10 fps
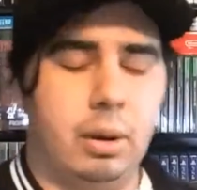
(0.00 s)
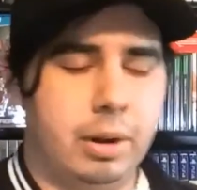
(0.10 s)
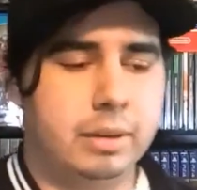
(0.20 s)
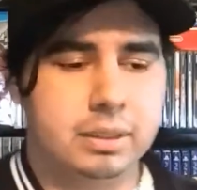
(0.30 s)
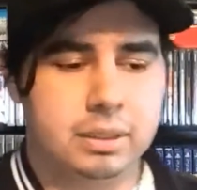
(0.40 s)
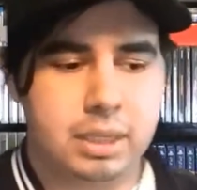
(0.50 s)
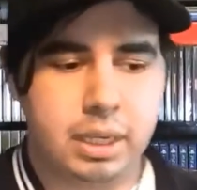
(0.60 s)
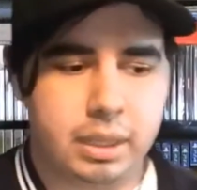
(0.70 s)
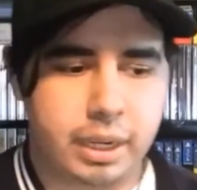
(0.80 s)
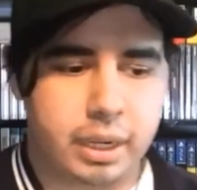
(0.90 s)
I would have to
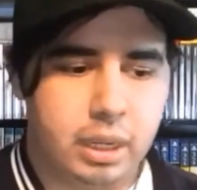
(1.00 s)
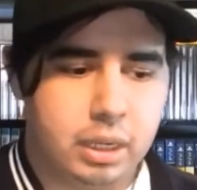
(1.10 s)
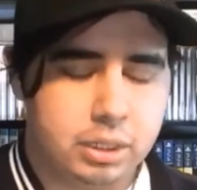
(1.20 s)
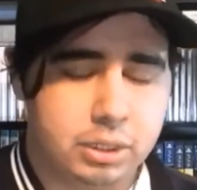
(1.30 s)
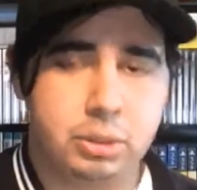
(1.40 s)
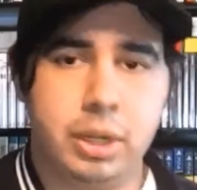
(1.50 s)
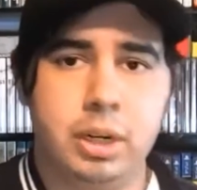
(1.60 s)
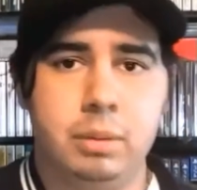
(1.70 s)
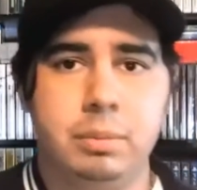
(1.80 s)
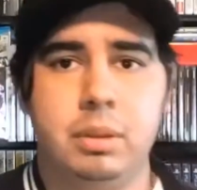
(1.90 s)
say that straight
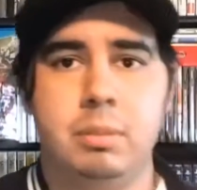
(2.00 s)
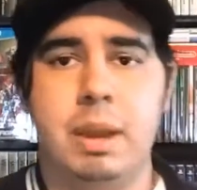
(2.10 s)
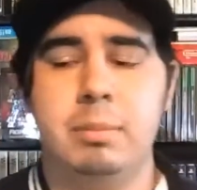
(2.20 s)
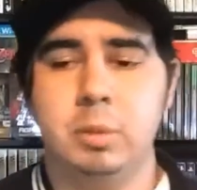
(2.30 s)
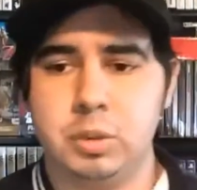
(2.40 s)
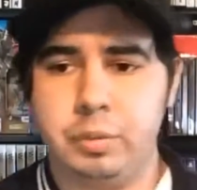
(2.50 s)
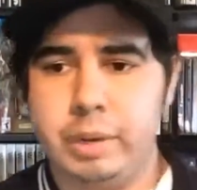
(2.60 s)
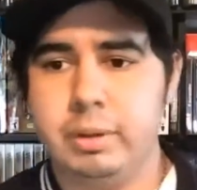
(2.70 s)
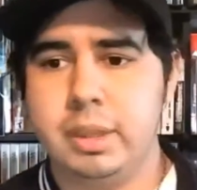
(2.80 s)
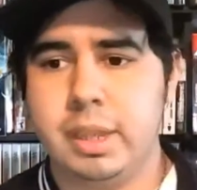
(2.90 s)
up, my most
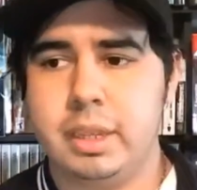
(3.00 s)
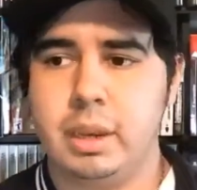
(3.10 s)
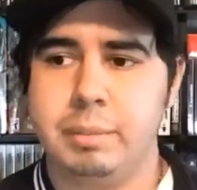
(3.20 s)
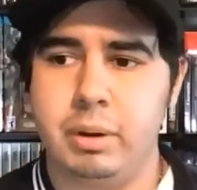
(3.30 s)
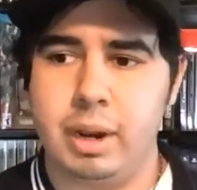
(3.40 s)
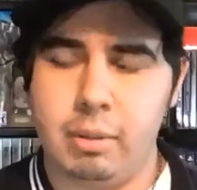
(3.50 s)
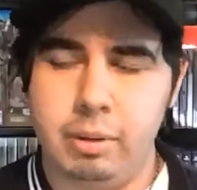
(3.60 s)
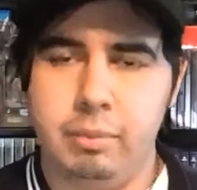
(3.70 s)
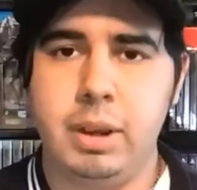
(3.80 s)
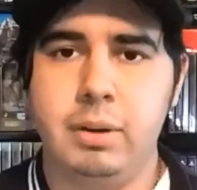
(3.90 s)
favorite thing about
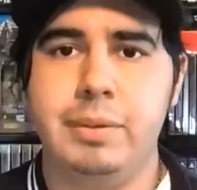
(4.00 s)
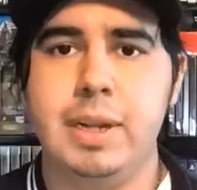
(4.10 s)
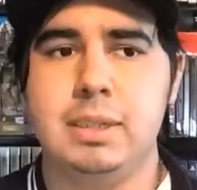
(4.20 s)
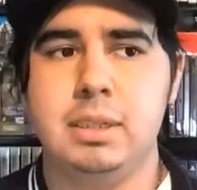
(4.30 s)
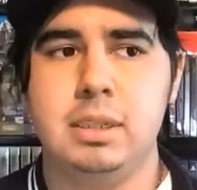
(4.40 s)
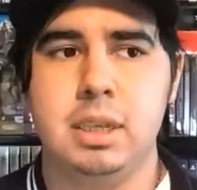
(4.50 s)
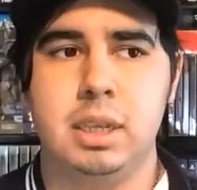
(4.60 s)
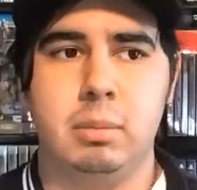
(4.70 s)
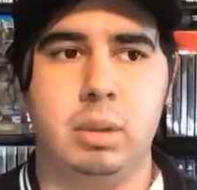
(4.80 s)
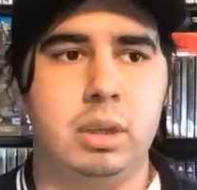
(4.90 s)
every Final Fantasy
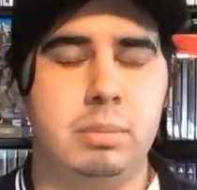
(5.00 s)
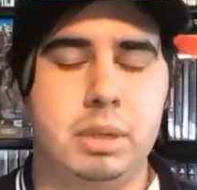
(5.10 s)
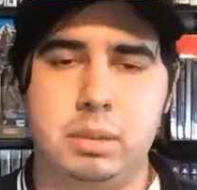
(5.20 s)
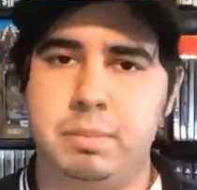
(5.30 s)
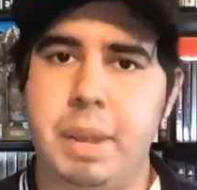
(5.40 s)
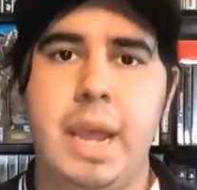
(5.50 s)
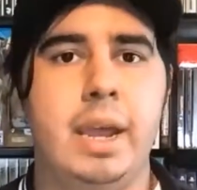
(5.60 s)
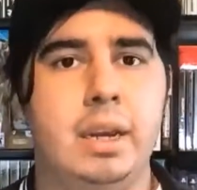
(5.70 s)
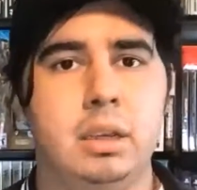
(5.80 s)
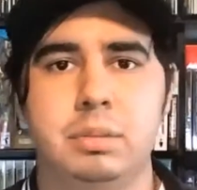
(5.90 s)
game, it could be
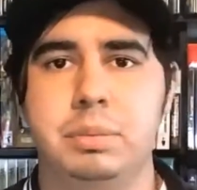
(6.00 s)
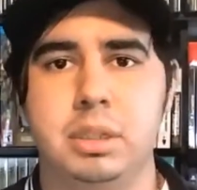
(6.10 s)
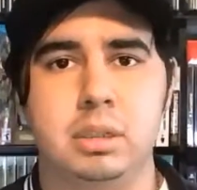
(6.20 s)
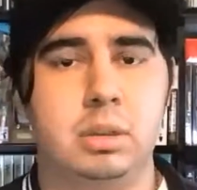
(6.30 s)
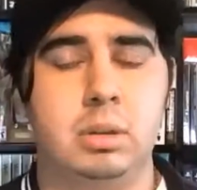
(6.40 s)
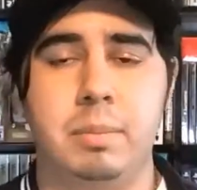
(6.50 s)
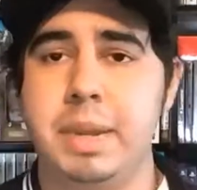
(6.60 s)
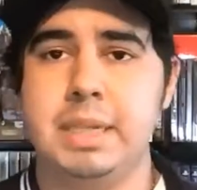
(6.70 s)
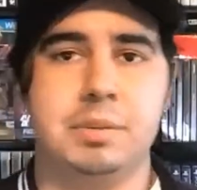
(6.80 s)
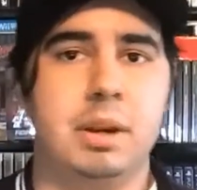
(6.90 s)
bad, it could be the
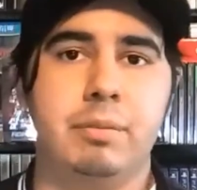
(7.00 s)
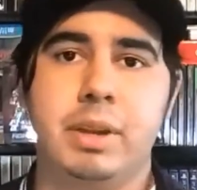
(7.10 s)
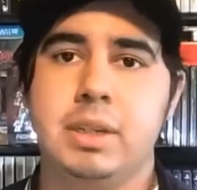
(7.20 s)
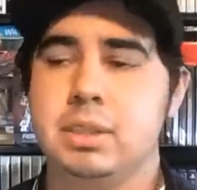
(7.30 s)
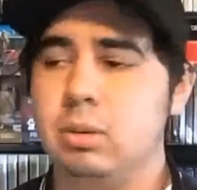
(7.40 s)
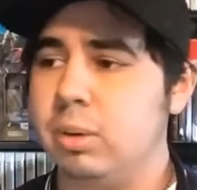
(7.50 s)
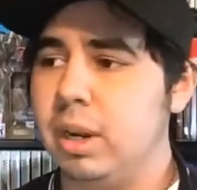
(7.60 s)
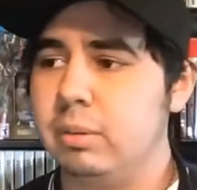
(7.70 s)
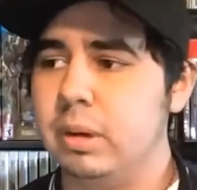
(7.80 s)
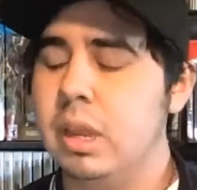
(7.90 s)
best Final Fantasy or
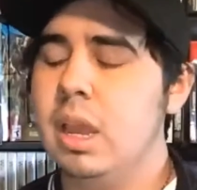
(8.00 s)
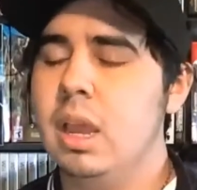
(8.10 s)
whatever,